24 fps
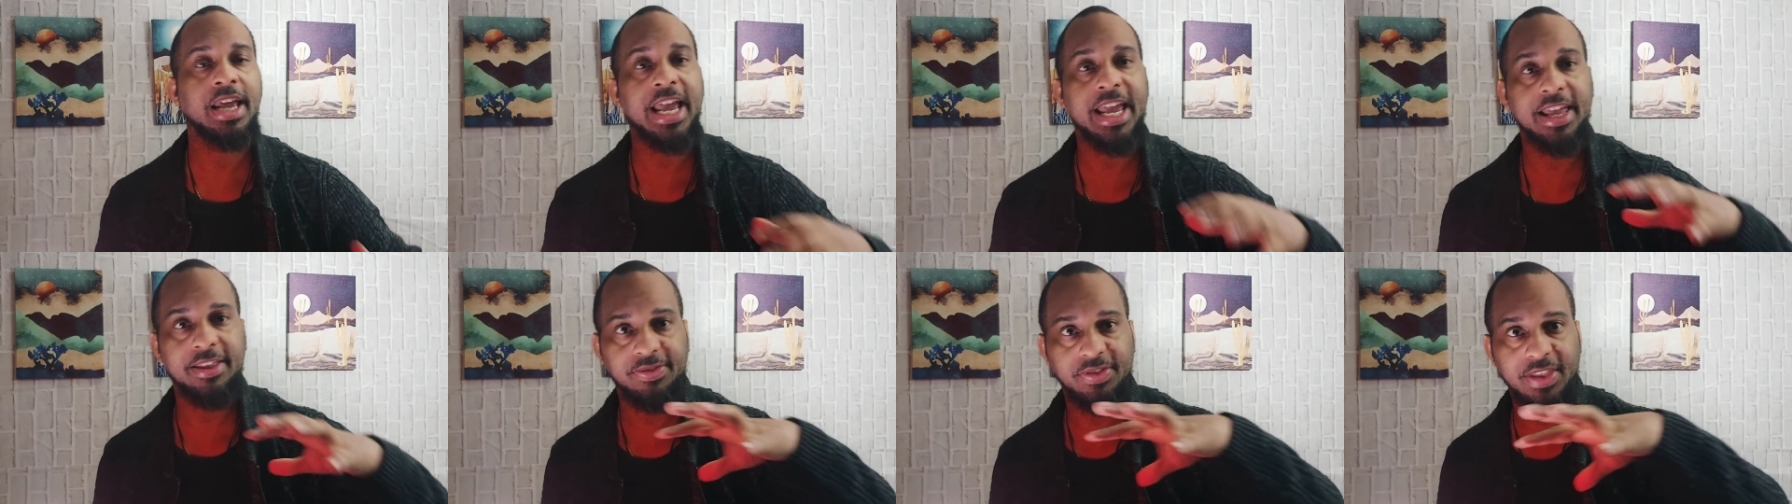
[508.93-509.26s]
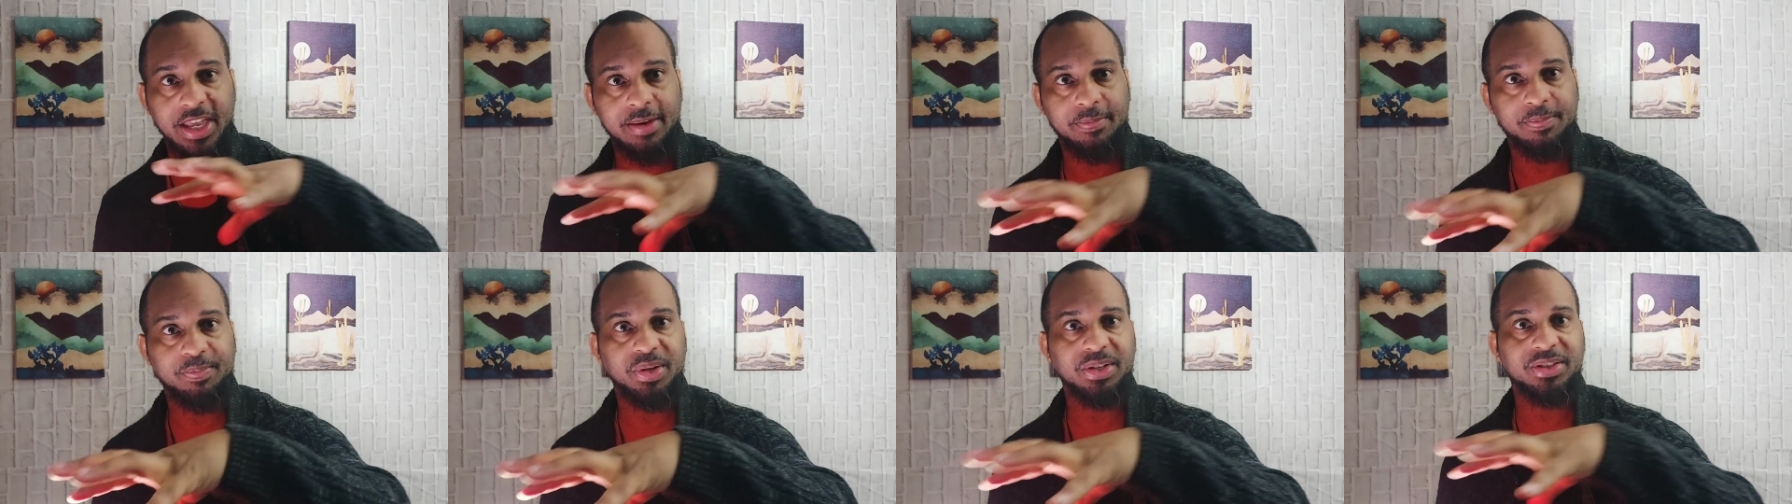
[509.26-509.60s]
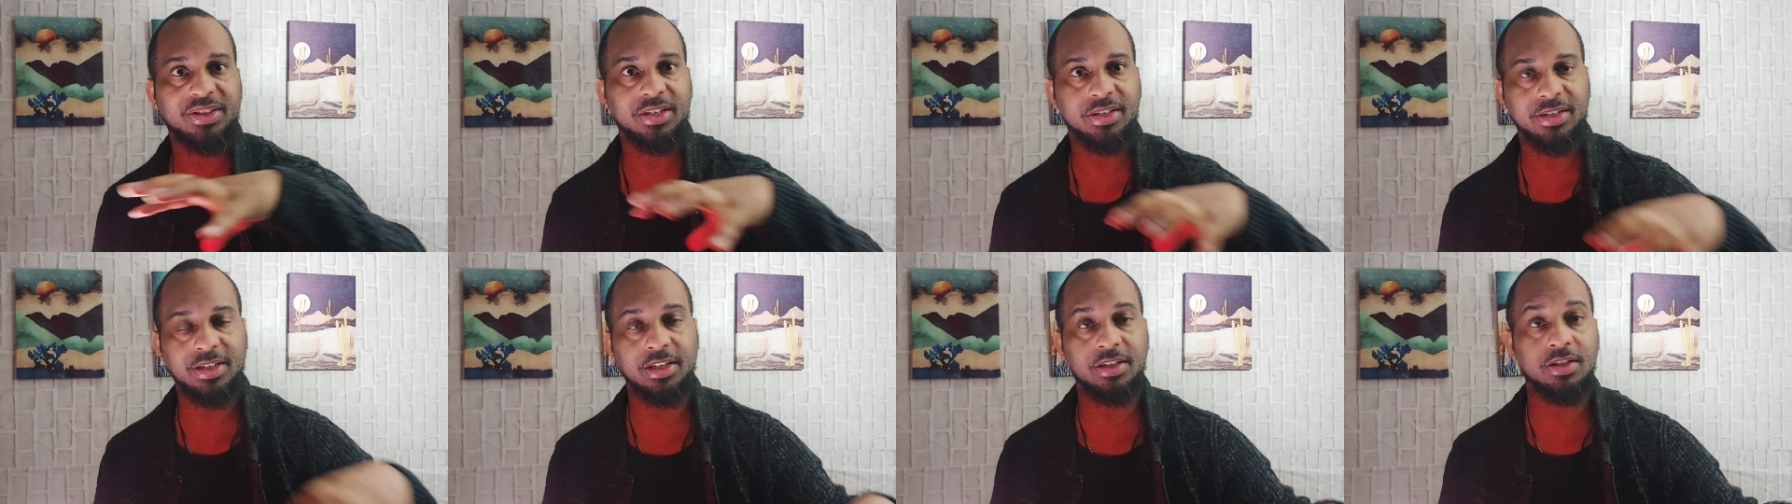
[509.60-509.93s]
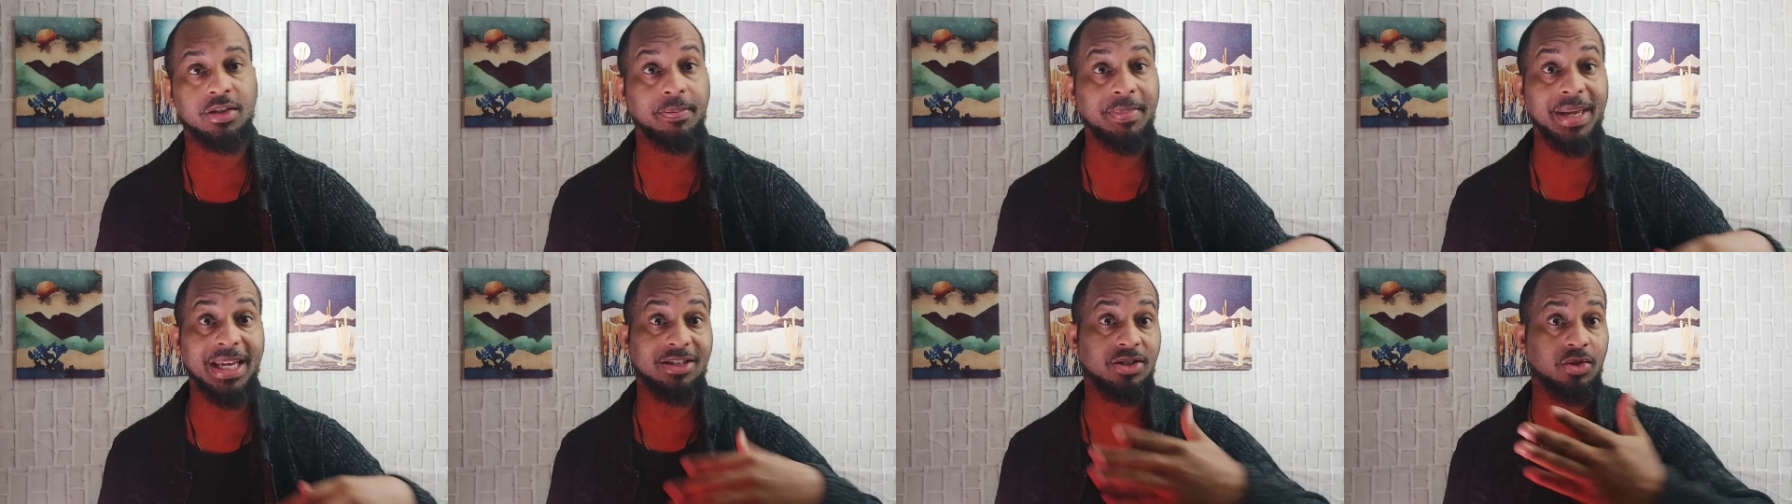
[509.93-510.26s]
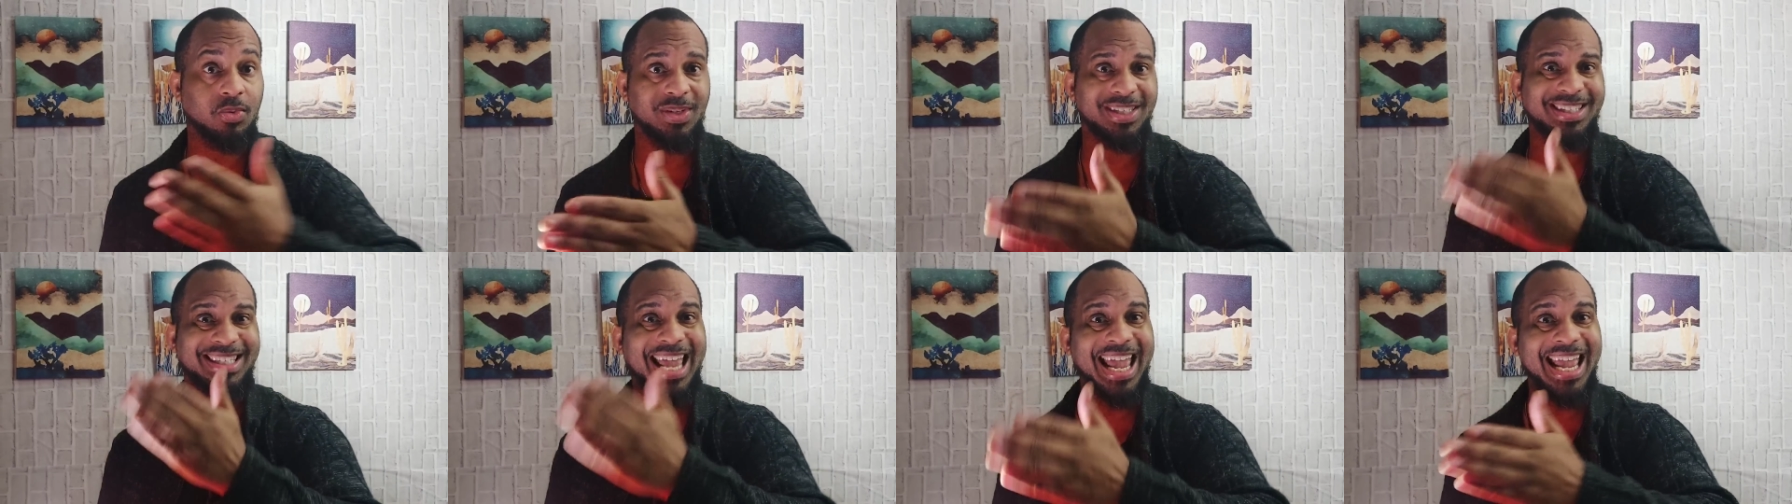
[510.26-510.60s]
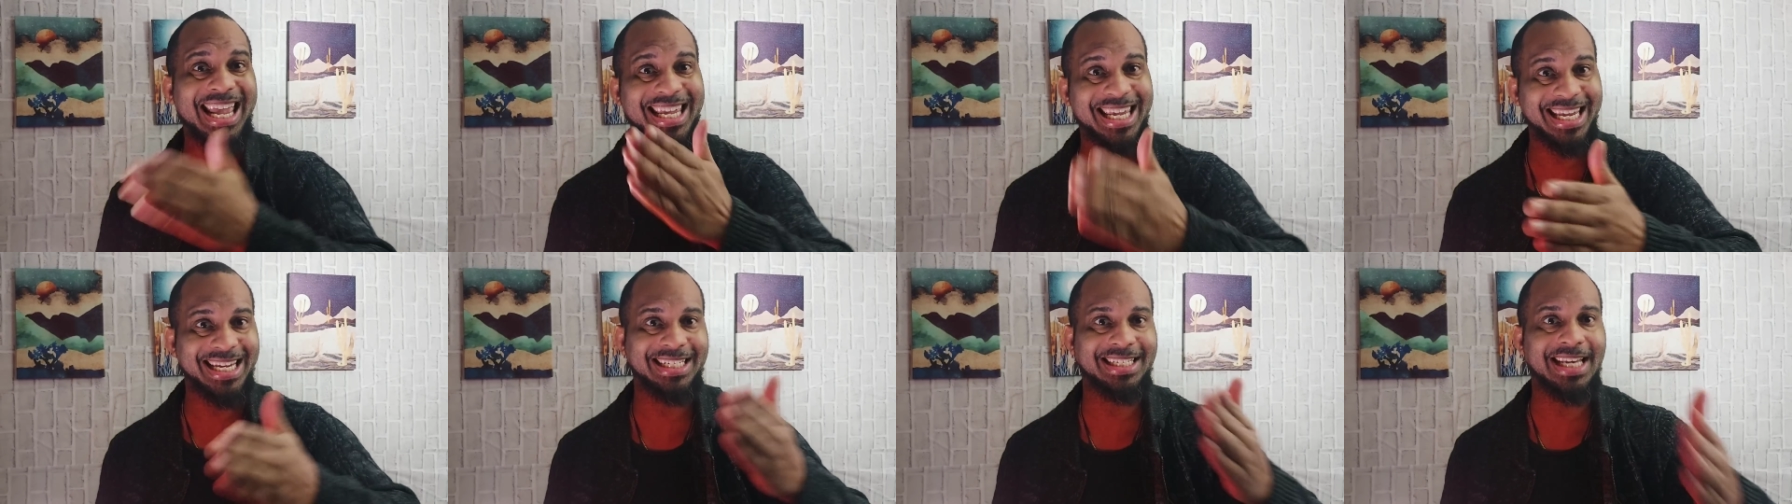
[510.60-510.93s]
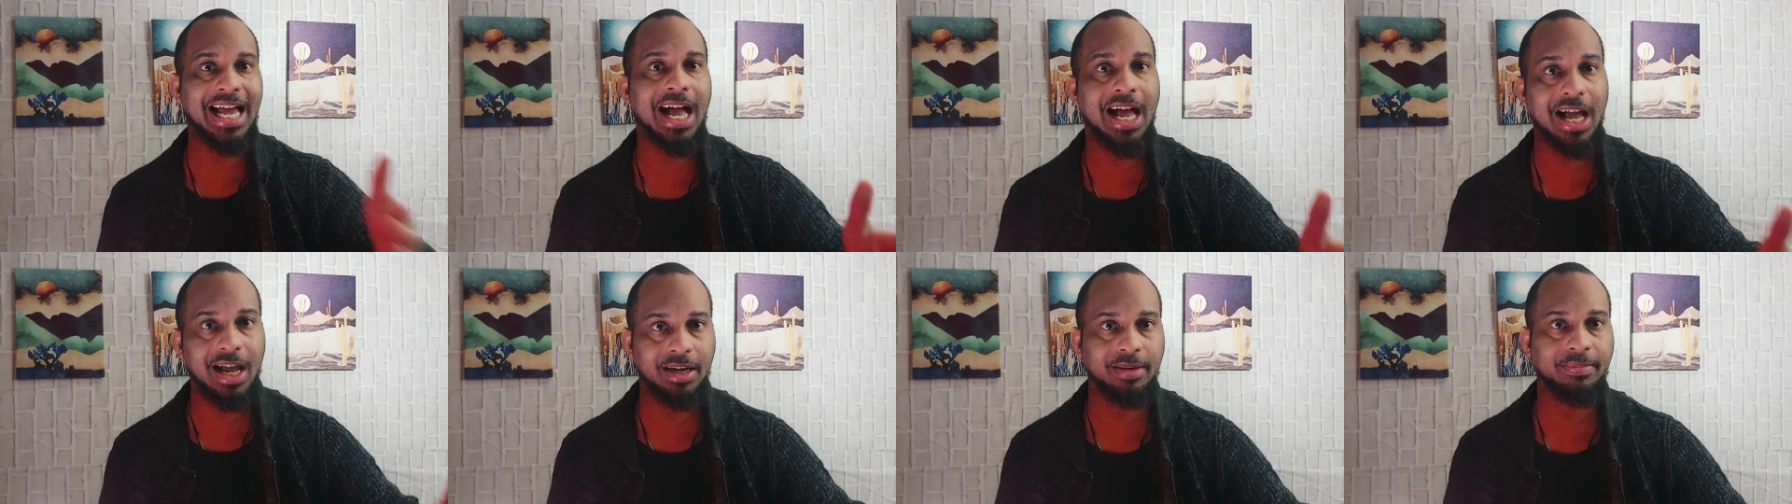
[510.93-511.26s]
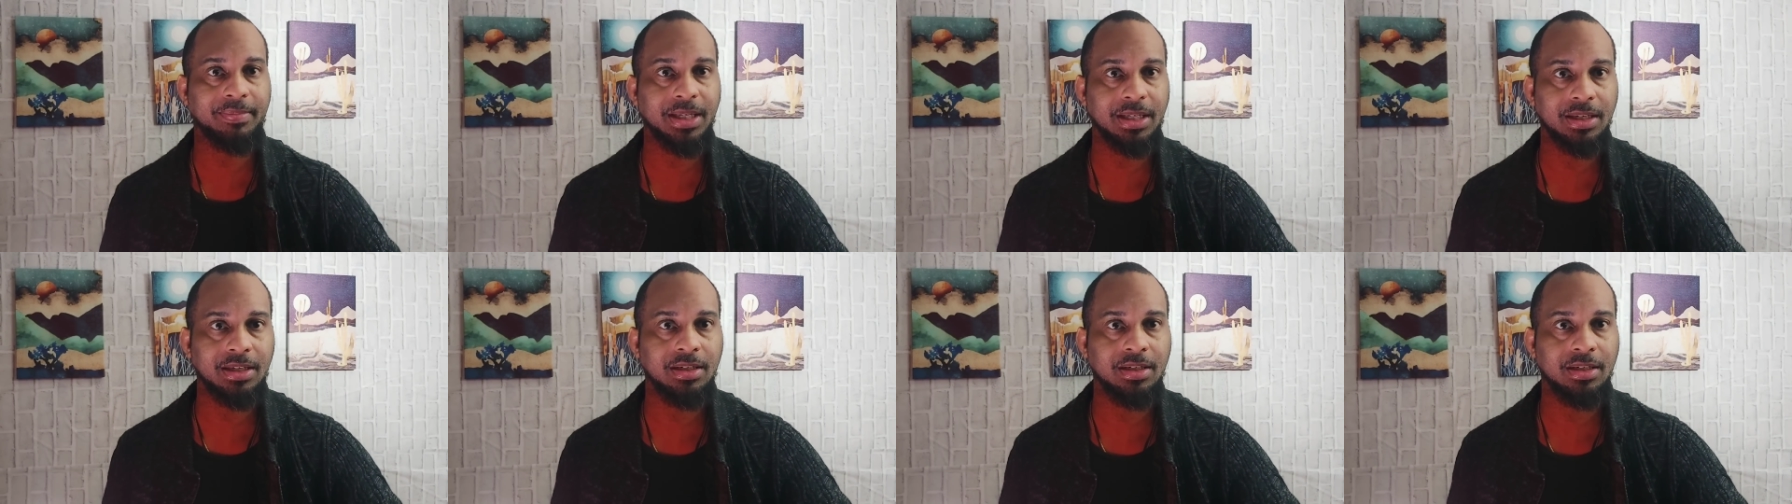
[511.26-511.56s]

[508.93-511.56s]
and then put the system in. So it's taking time.